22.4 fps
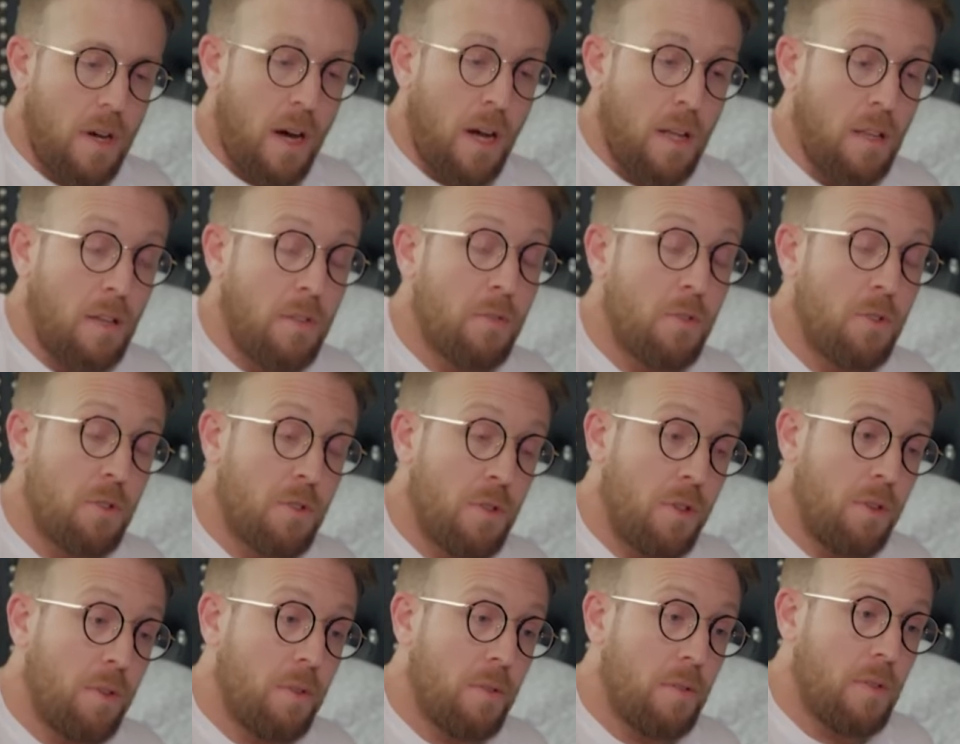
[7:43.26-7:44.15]
I love you
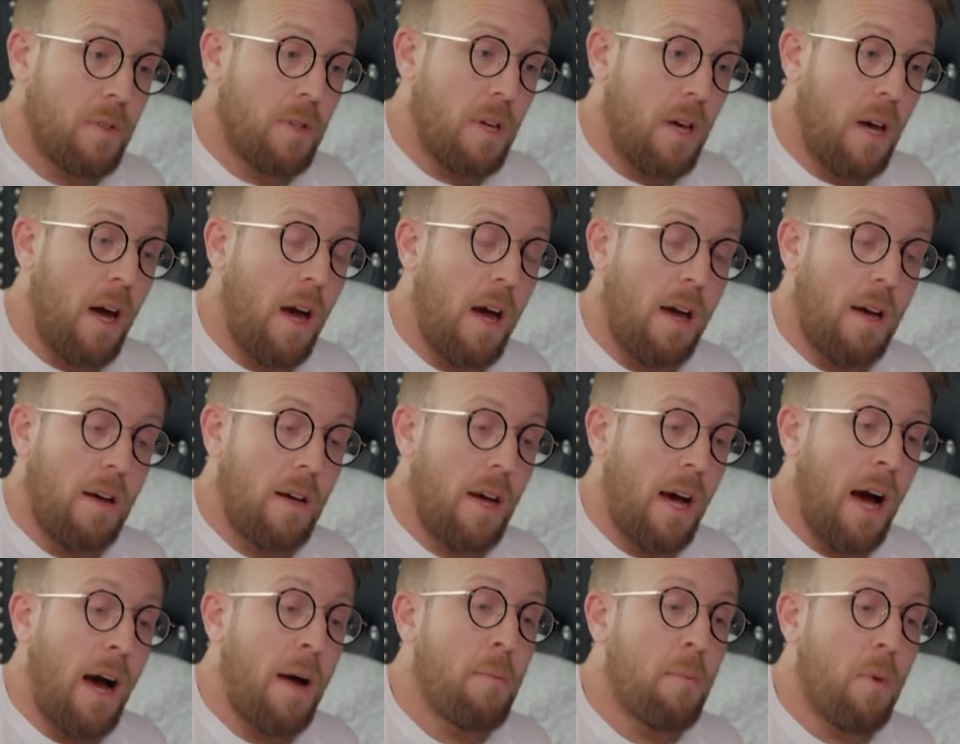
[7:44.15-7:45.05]
too.
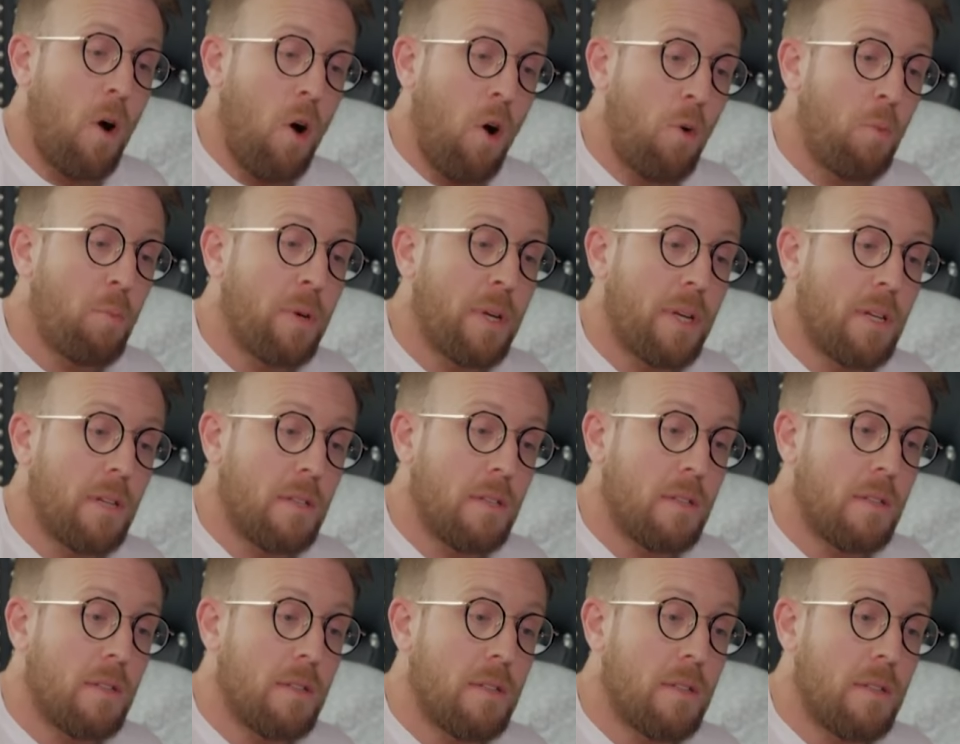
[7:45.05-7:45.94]
I'm
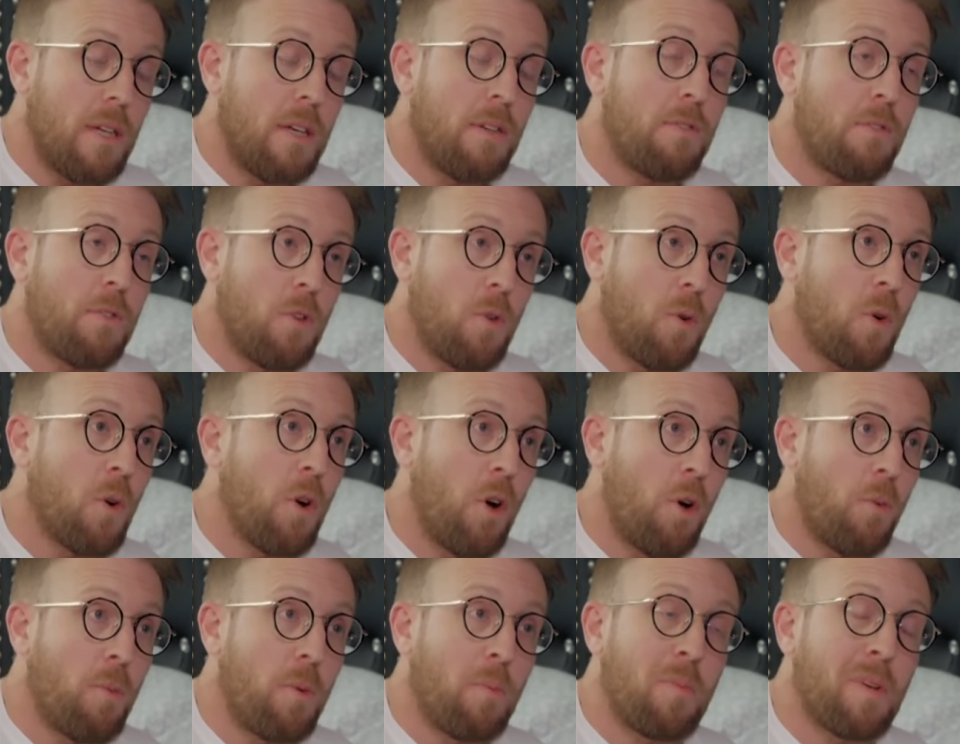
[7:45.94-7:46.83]
open if you're
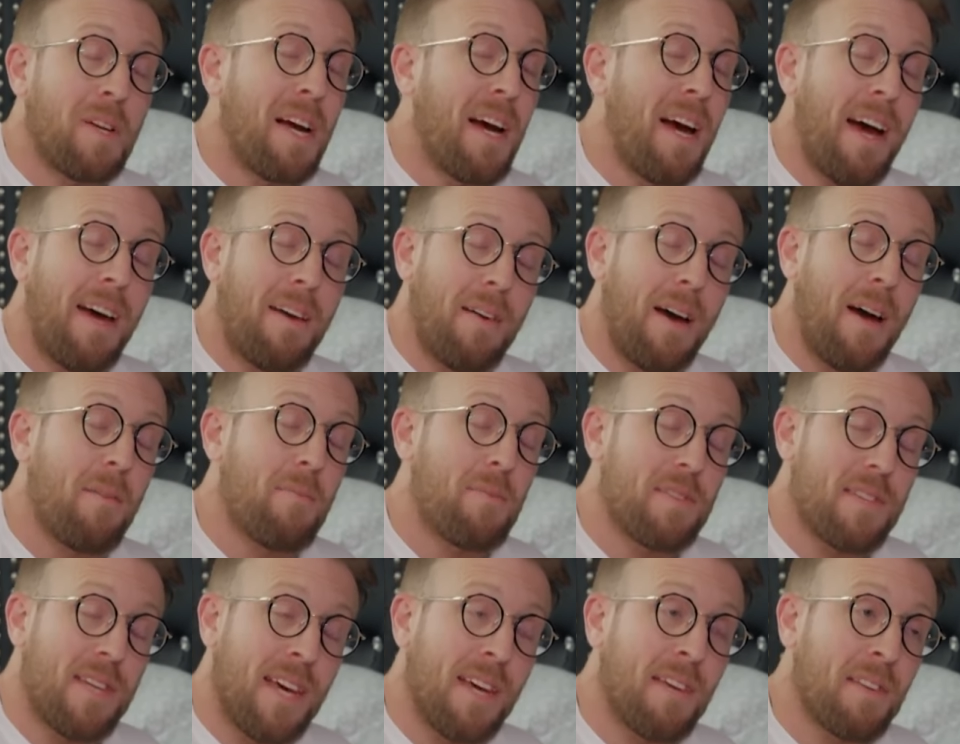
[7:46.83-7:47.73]
open, but I, I,
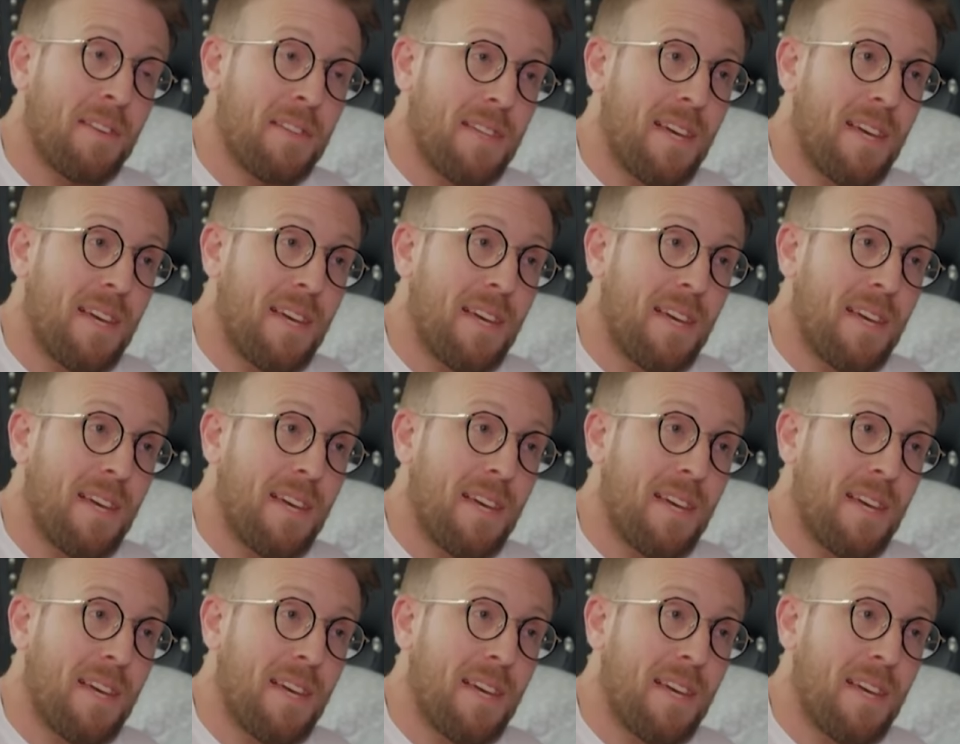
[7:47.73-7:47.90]
am saying